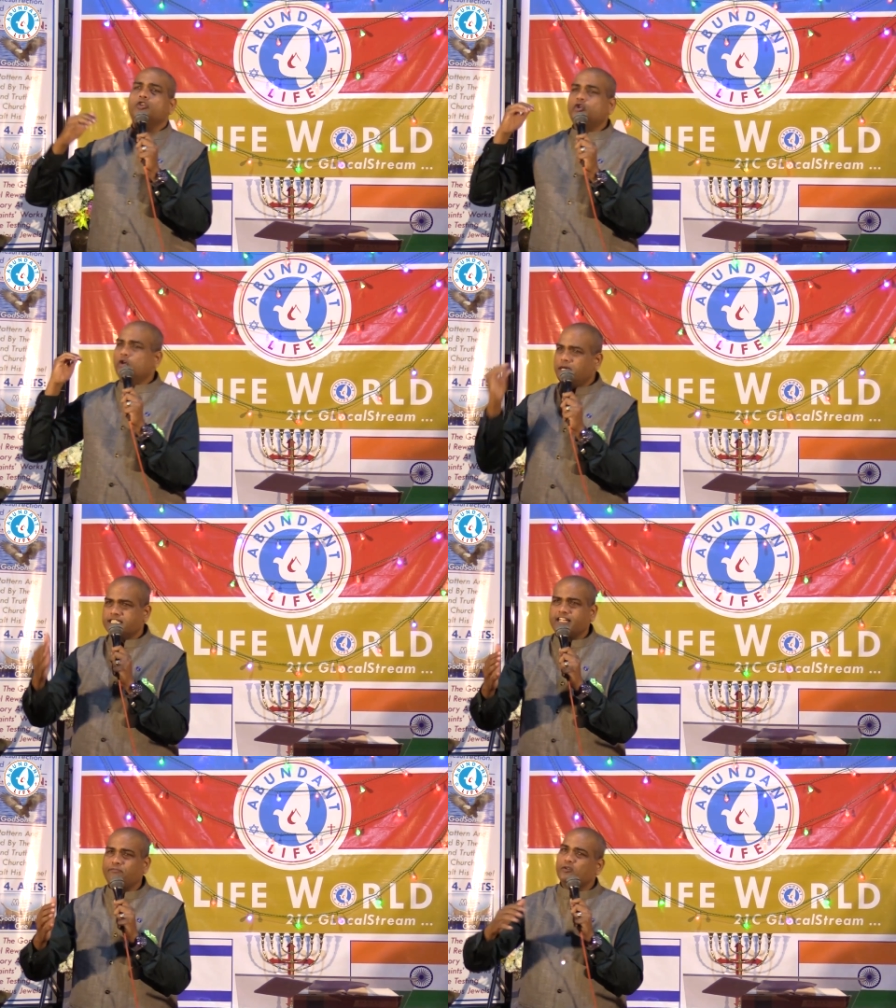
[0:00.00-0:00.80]
You
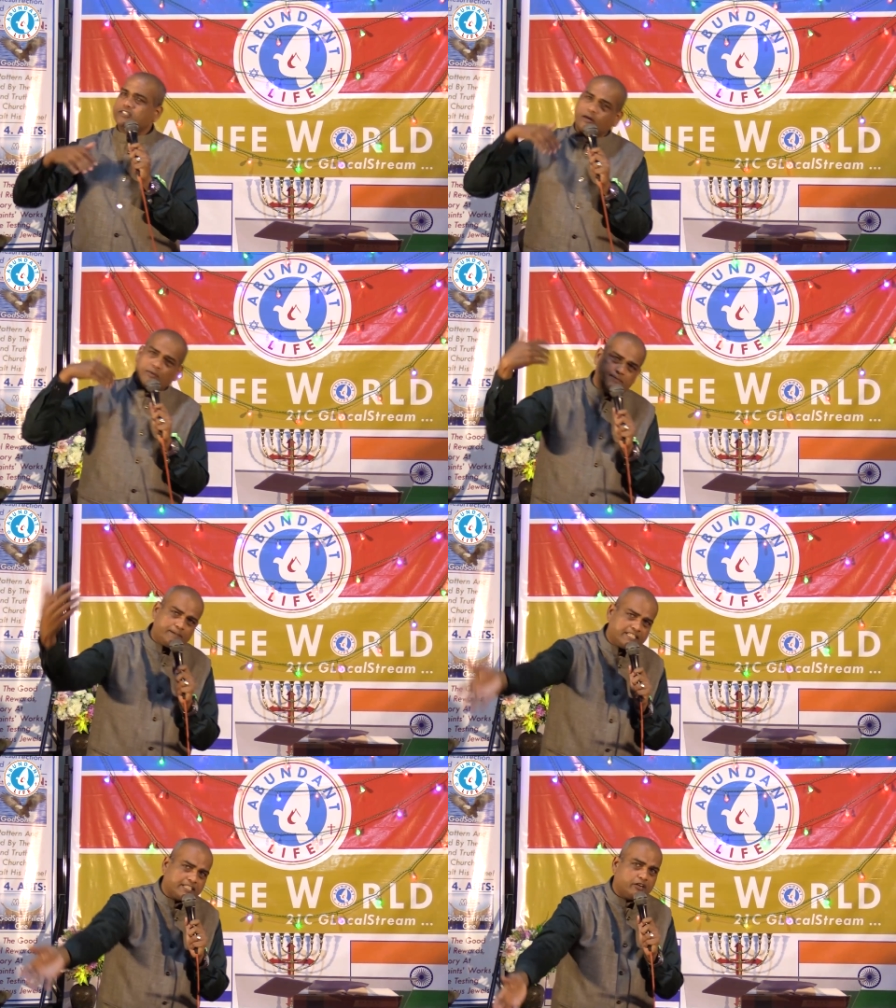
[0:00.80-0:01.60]
must have put so much
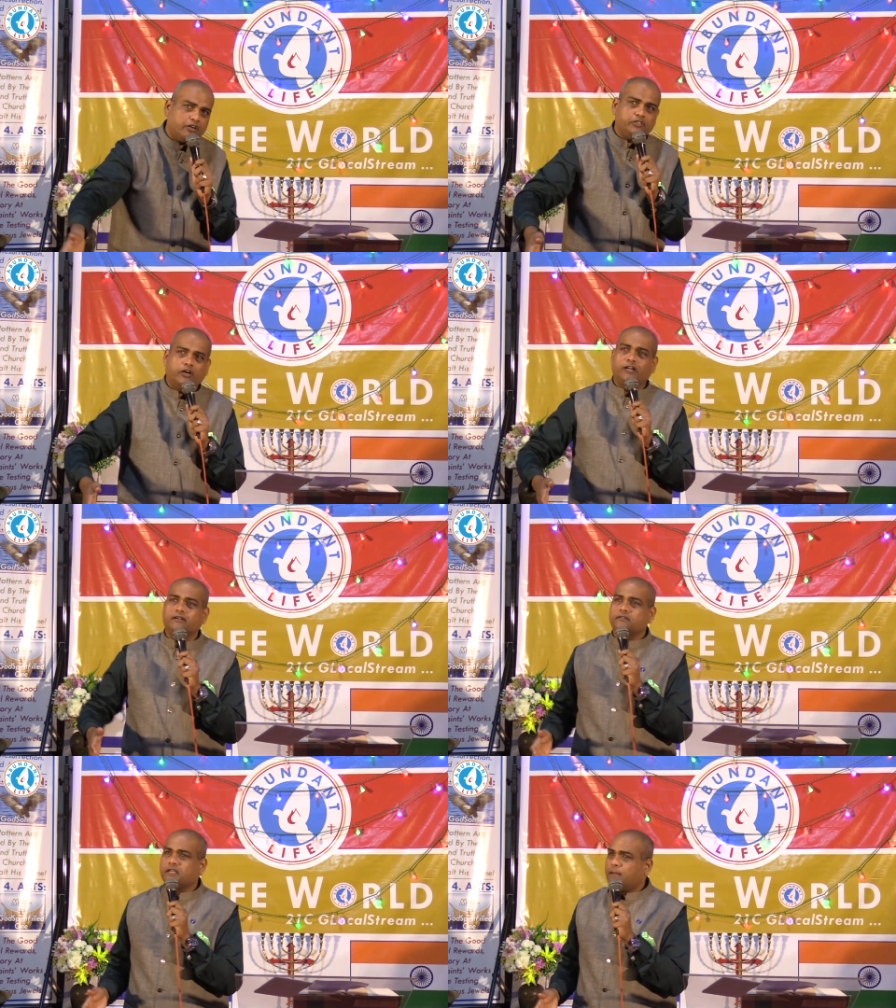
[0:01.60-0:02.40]
pressure on
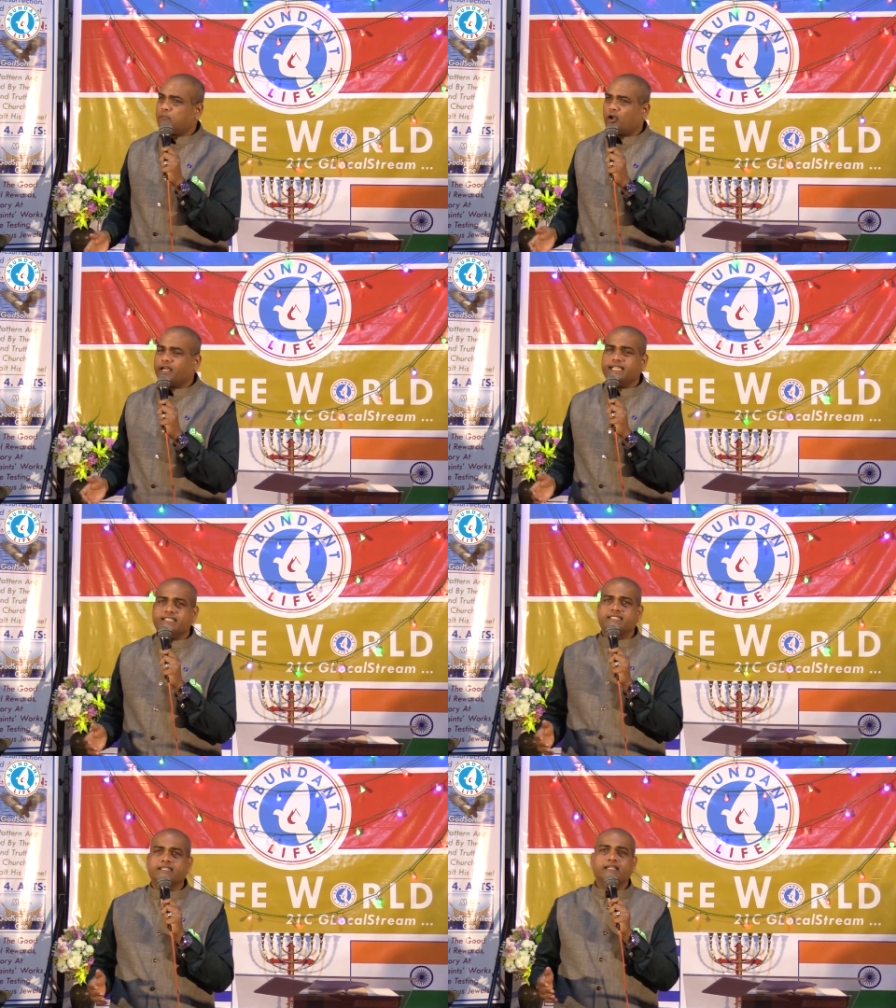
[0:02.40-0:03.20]
your
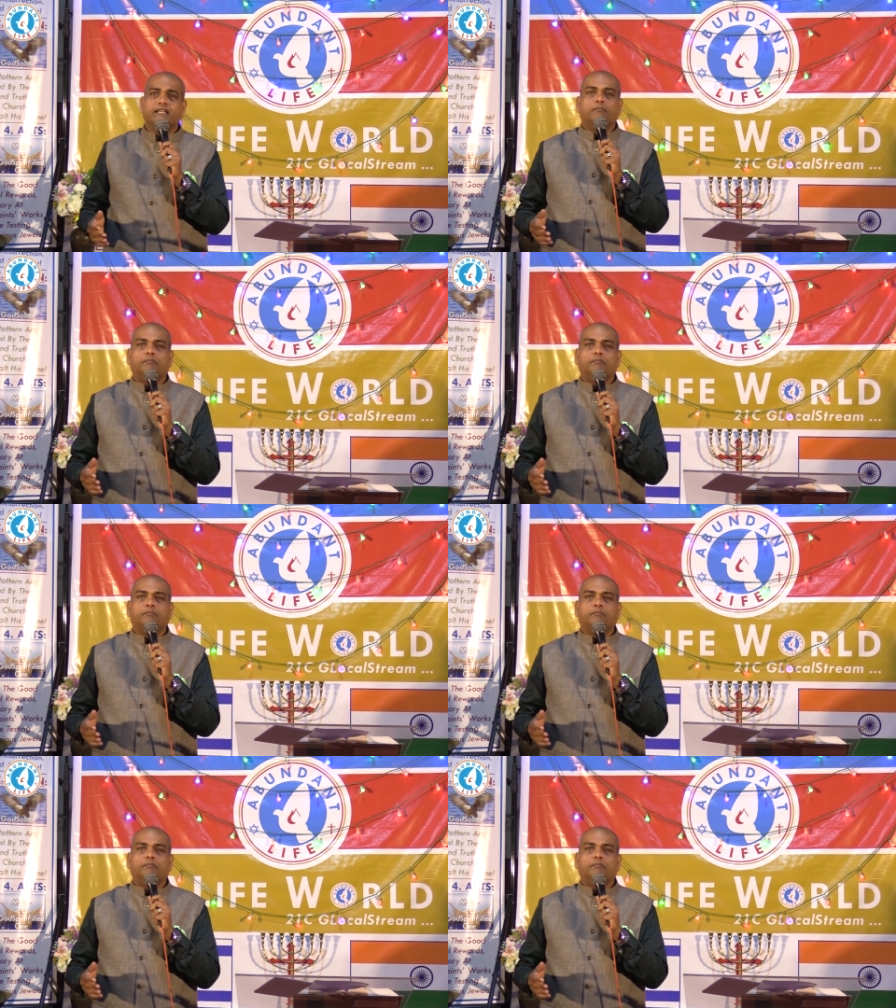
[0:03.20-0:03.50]
employees.